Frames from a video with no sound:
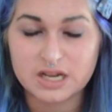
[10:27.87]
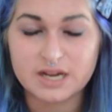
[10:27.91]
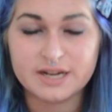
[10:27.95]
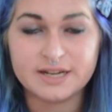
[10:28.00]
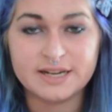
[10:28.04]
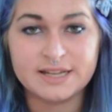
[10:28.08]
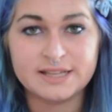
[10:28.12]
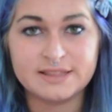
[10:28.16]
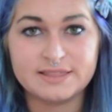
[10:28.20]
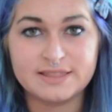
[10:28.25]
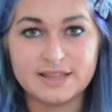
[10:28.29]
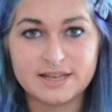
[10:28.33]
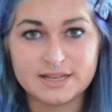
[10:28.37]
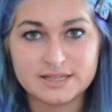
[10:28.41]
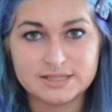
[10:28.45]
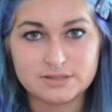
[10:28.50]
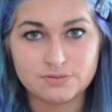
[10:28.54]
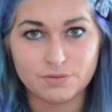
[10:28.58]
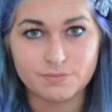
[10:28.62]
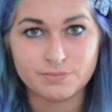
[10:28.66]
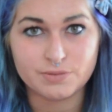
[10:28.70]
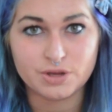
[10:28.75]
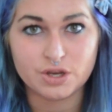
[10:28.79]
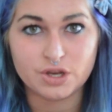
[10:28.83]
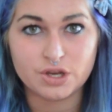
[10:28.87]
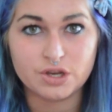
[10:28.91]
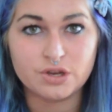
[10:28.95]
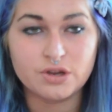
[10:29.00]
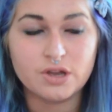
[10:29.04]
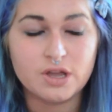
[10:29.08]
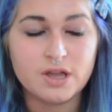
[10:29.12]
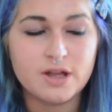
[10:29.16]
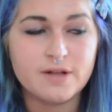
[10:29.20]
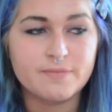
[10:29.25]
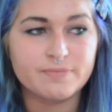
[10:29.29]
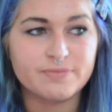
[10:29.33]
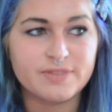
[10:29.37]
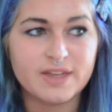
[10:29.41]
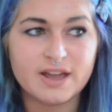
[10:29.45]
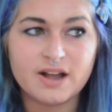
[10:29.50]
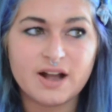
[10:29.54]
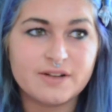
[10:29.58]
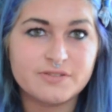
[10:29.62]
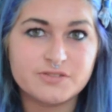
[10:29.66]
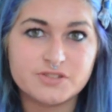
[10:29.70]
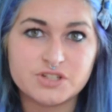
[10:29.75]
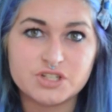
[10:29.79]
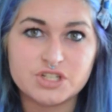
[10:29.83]
I need this from you, they'll
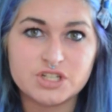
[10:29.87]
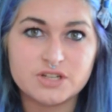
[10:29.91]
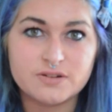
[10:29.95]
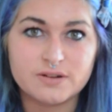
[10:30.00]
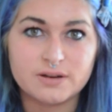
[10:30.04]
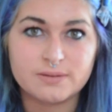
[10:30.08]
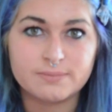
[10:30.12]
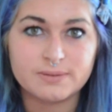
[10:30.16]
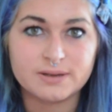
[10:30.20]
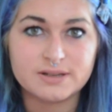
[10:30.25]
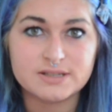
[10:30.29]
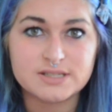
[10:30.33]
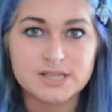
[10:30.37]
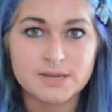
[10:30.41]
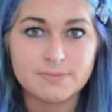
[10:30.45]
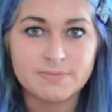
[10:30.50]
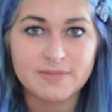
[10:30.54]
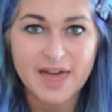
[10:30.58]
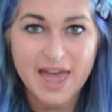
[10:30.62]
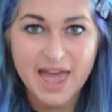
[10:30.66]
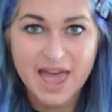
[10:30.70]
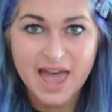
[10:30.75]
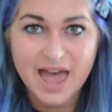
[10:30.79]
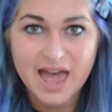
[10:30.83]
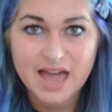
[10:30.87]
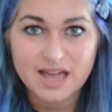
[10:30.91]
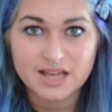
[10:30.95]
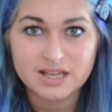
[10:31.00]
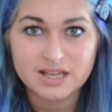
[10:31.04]
have to do it because I'm there.